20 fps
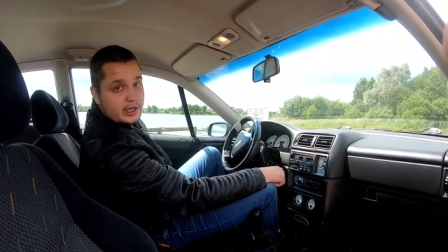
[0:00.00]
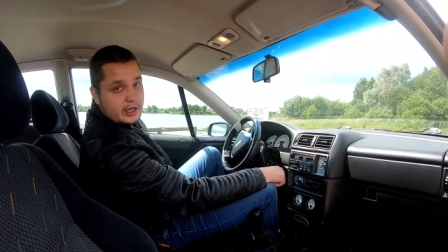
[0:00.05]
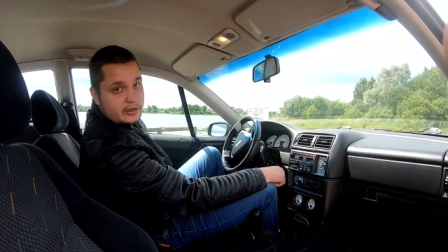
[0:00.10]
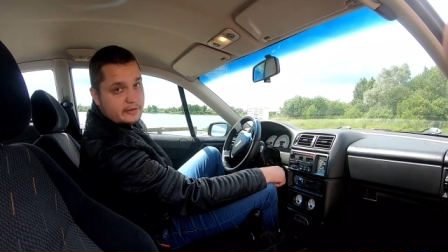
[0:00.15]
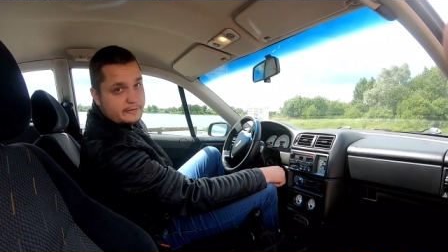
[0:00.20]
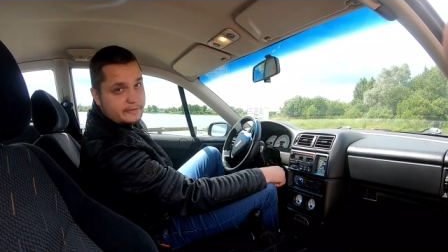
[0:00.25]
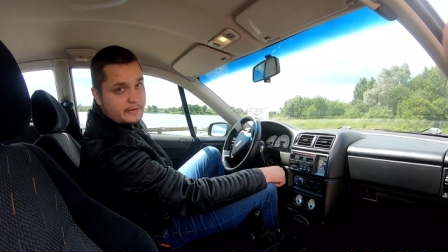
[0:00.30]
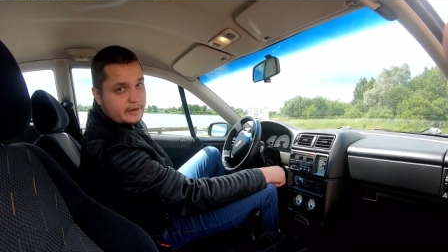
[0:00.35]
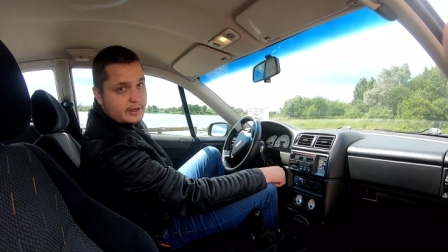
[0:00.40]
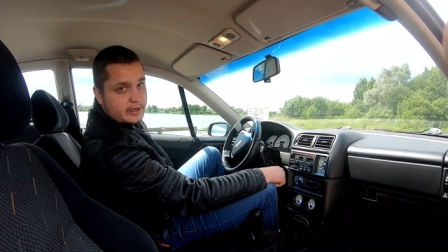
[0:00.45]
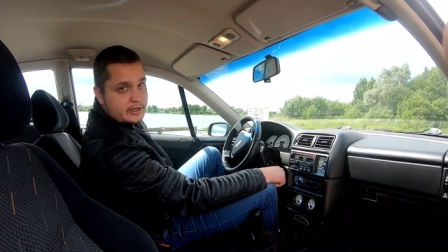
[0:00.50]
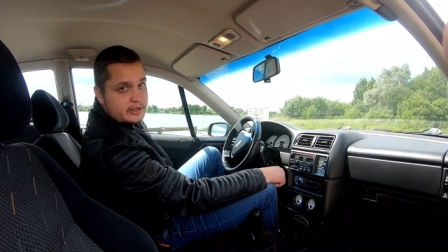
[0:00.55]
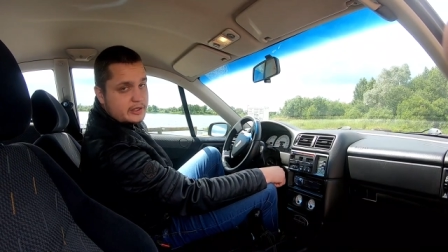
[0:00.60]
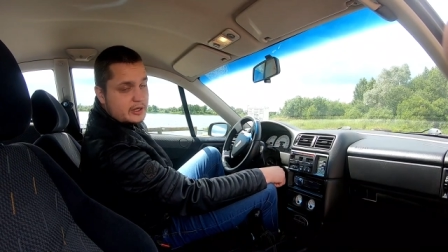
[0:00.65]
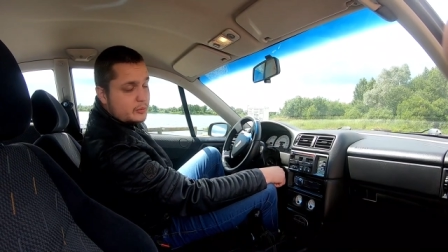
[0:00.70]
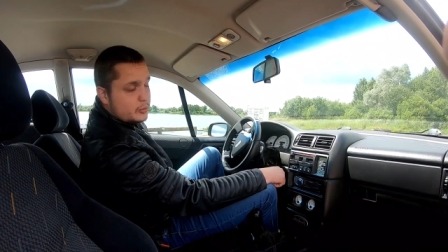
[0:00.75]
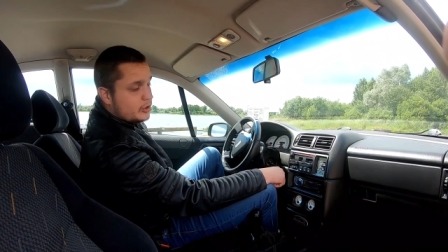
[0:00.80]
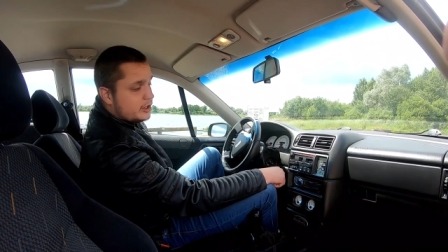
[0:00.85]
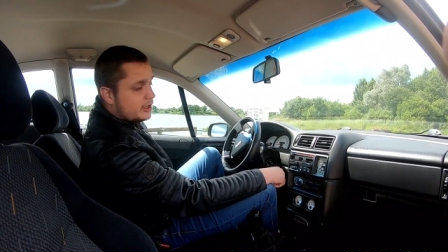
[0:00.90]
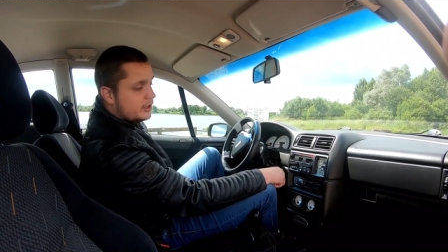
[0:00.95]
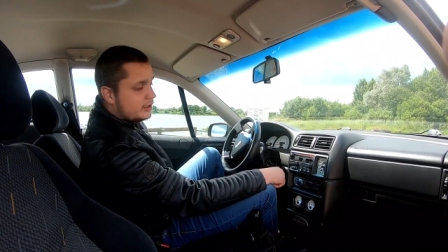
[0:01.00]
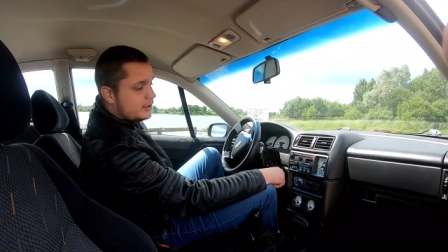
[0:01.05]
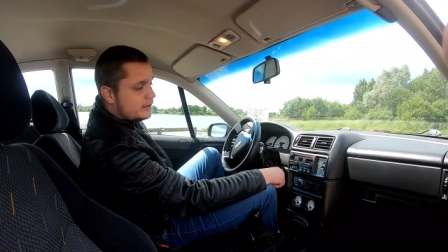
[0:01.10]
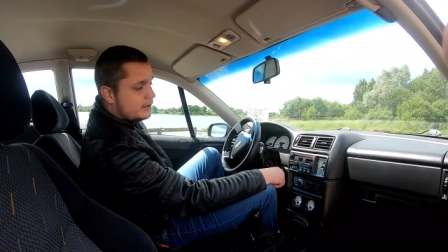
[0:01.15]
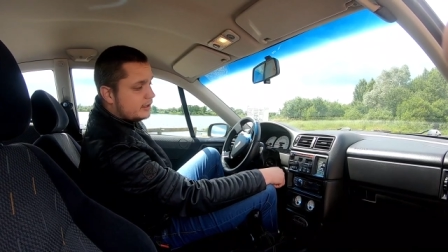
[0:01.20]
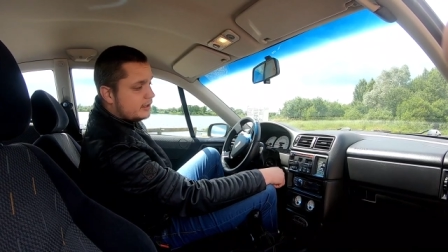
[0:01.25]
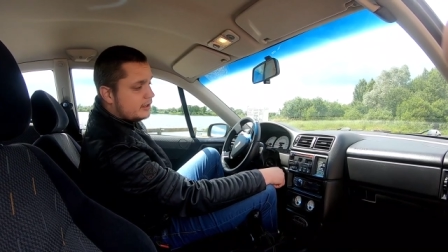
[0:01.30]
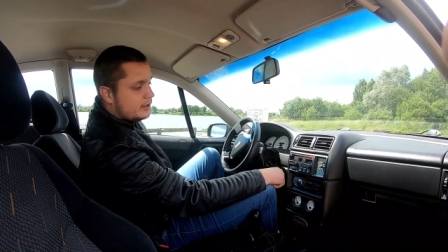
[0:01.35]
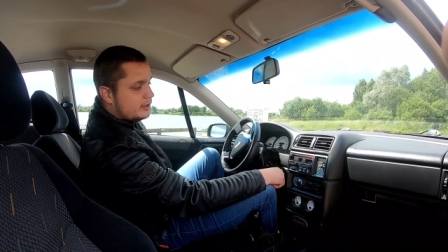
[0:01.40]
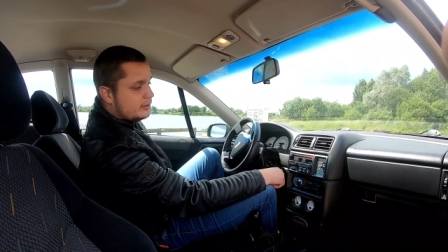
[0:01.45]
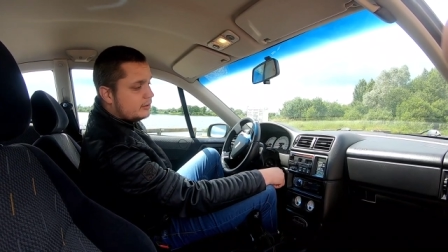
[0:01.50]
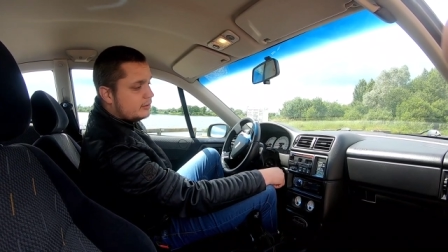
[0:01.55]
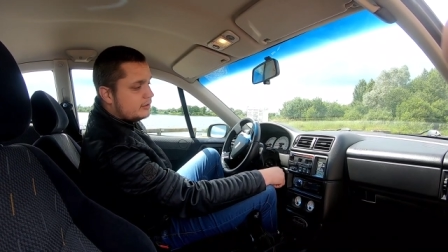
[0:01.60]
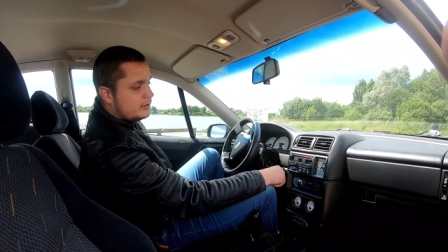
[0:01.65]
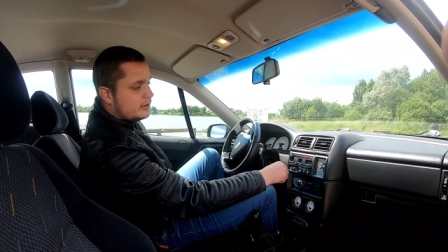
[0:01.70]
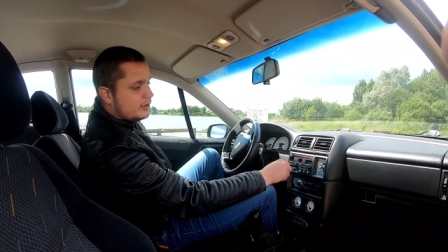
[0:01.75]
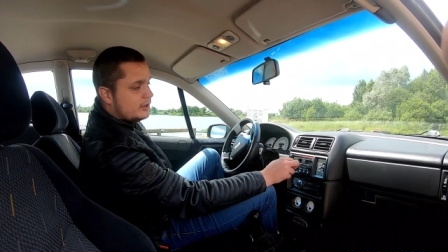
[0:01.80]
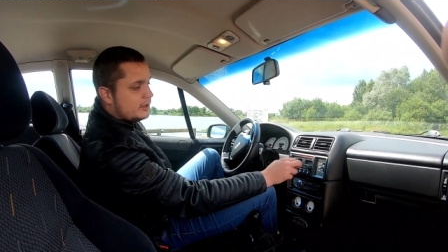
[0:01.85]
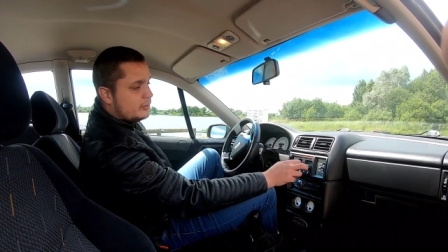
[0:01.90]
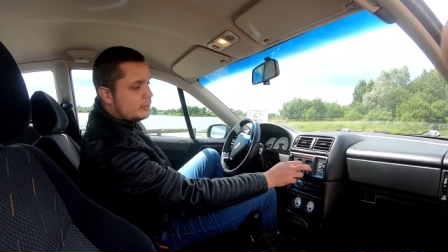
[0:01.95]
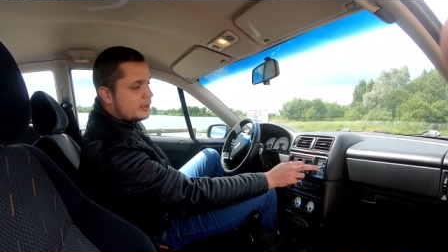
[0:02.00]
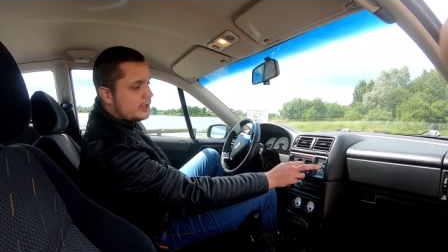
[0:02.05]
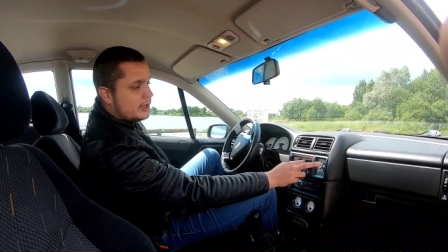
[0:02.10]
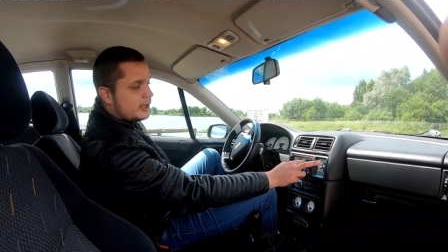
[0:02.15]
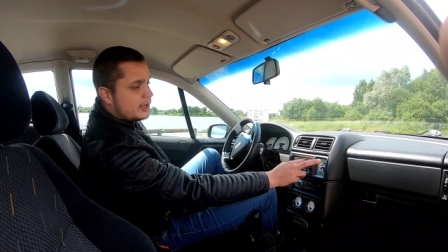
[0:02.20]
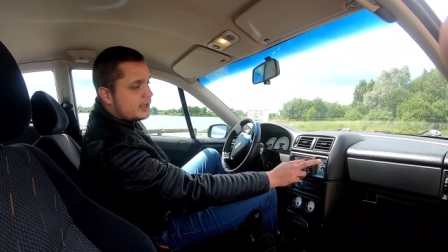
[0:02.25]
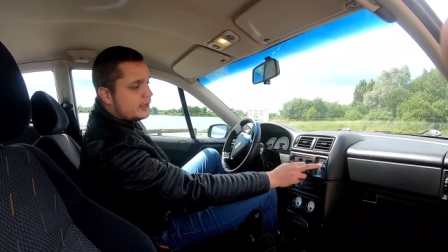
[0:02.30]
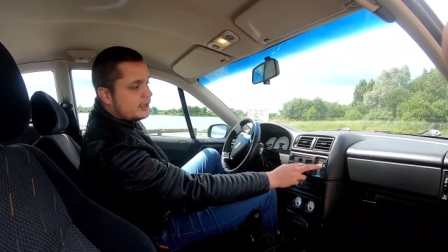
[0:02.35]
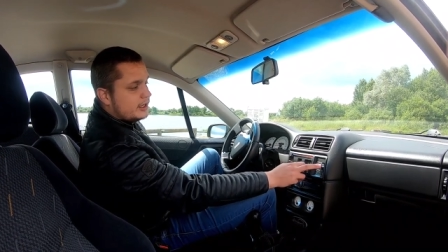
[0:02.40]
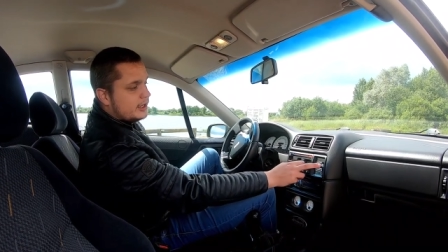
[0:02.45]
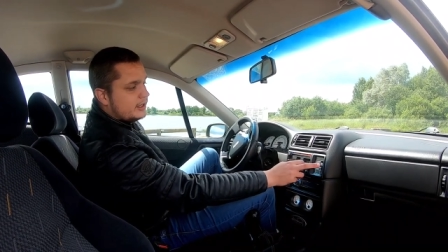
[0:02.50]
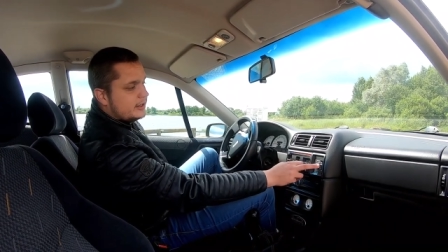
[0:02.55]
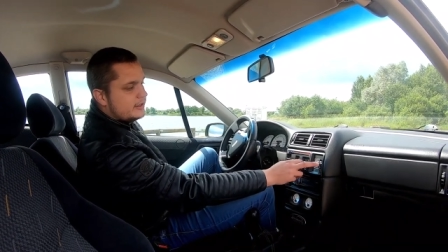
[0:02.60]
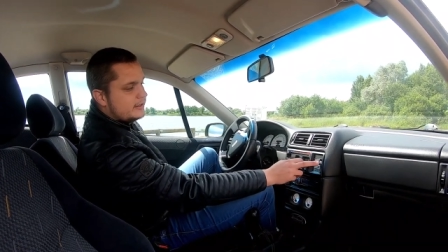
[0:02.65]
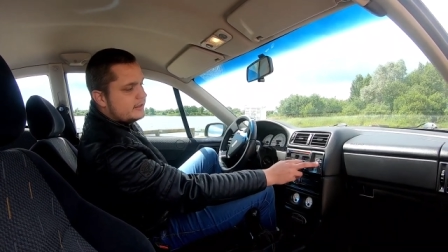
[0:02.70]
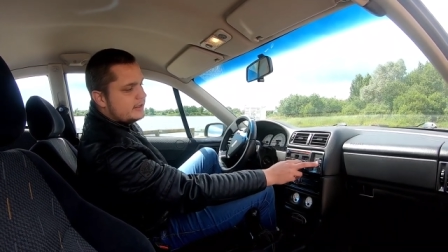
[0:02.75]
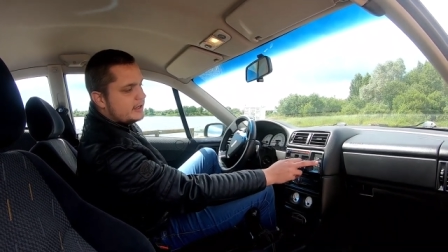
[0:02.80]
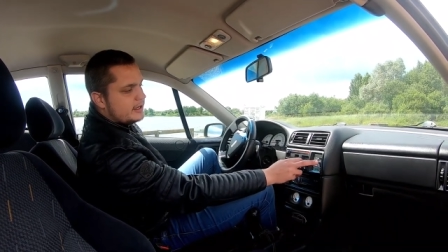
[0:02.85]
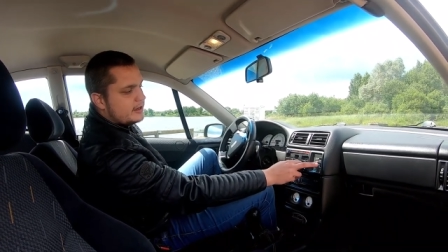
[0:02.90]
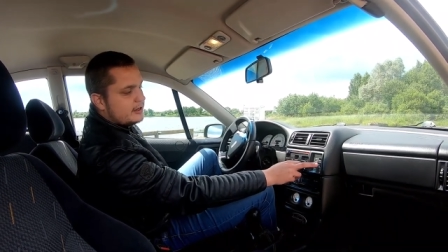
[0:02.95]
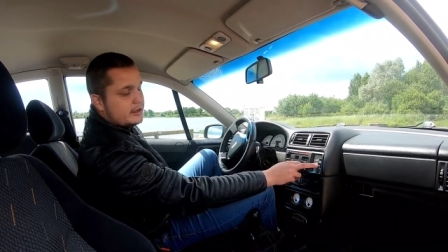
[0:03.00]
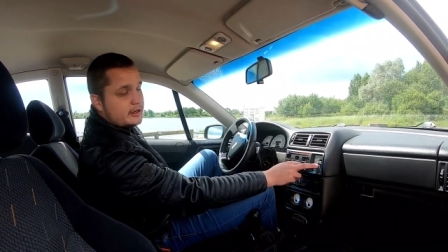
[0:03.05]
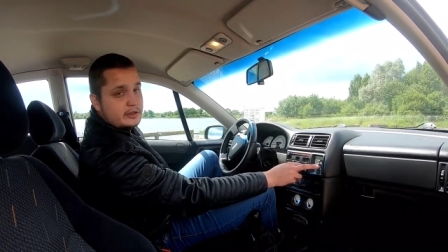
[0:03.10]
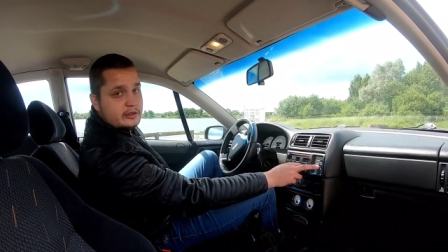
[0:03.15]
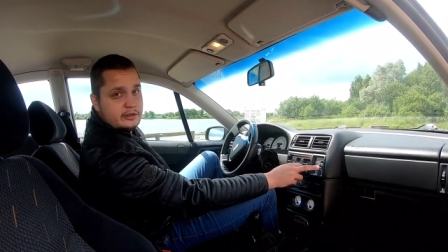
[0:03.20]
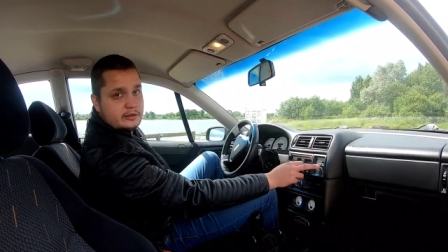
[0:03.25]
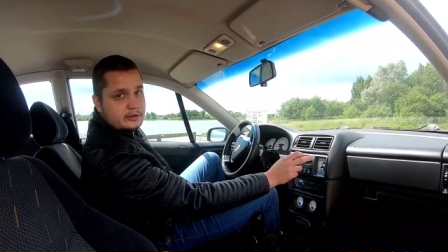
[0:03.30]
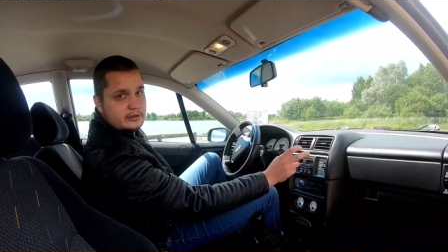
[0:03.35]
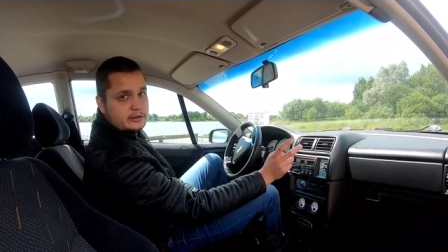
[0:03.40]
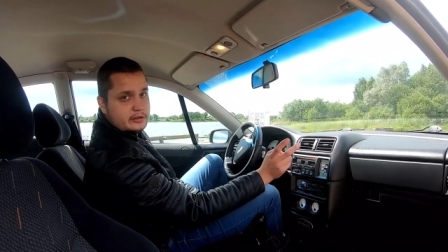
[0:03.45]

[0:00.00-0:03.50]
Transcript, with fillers: If someone else knows where I can get the sticker,